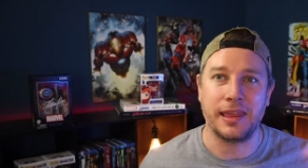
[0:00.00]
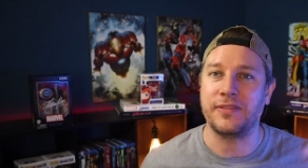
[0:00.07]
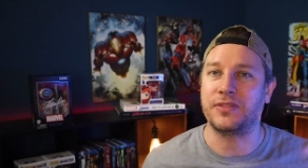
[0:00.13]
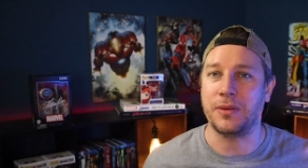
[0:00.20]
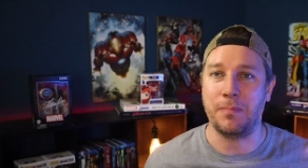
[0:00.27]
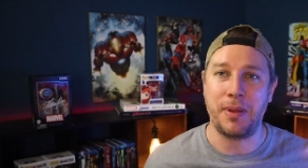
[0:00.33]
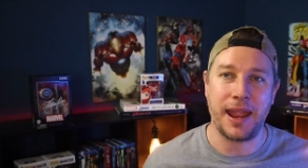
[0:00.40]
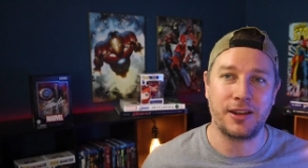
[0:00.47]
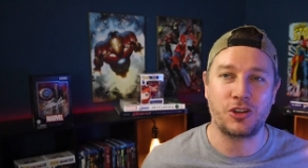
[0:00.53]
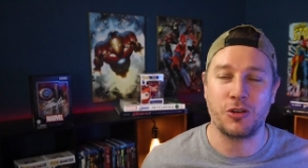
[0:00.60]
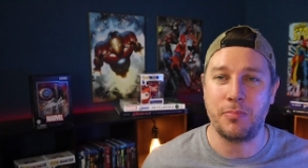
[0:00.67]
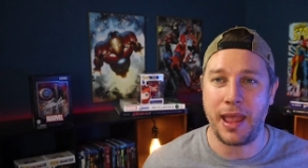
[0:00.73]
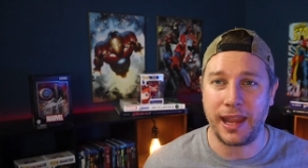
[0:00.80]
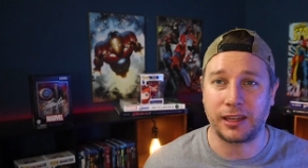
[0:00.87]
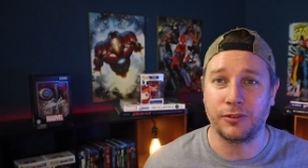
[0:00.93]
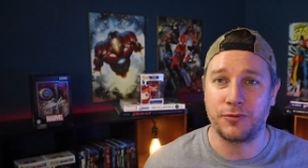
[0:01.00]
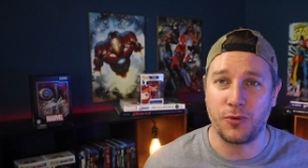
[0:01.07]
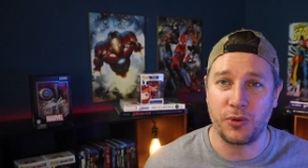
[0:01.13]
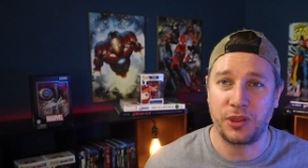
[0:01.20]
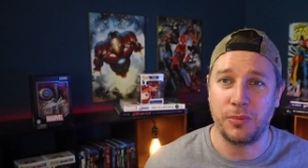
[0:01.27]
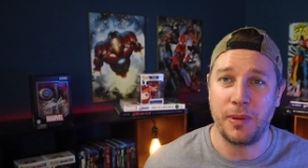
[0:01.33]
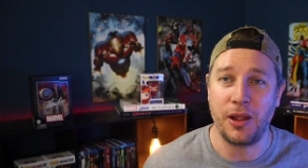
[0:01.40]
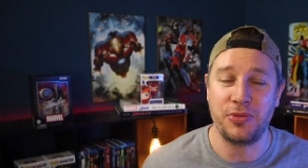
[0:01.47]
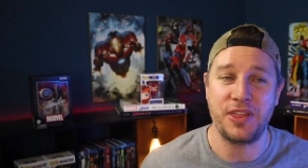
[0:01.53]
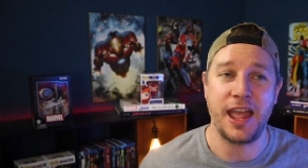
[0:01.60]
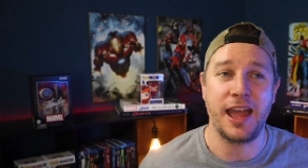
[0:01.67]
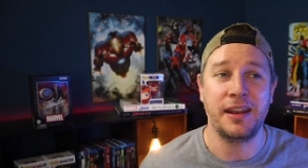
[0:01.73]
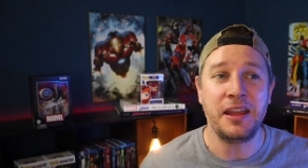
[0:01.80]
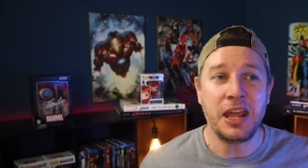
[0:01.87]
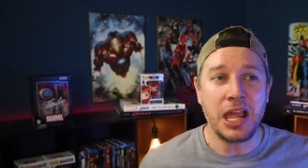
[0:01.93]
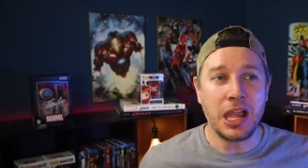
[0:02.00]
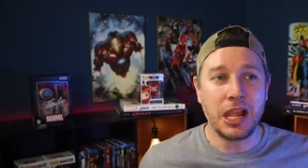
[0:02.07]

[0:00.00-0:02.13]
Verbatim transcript: They have some banter back and forth about that.